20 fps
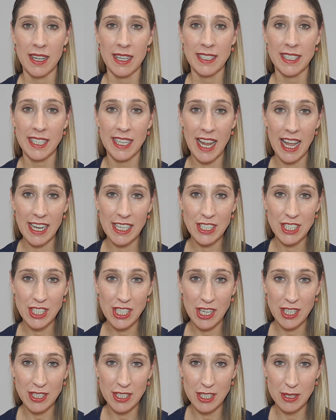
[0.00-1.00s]
Today's
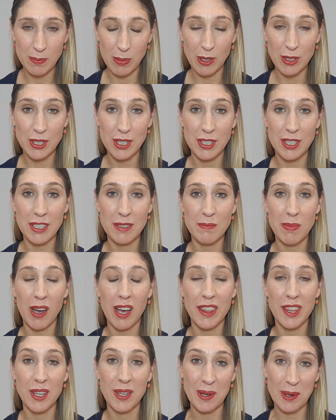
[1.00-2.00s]
show is sponsored
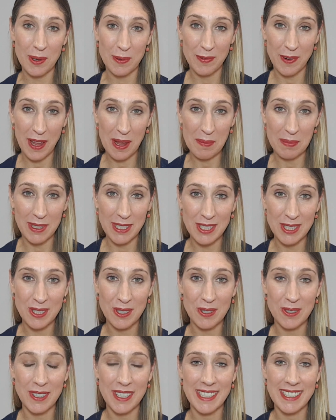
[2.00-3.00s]
by the Your Family
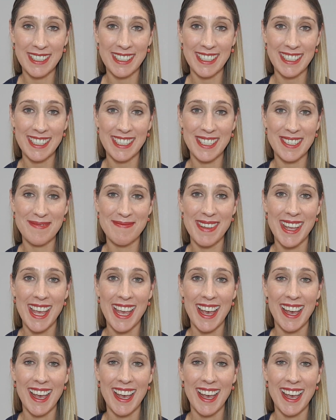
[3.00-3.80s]
Stories system,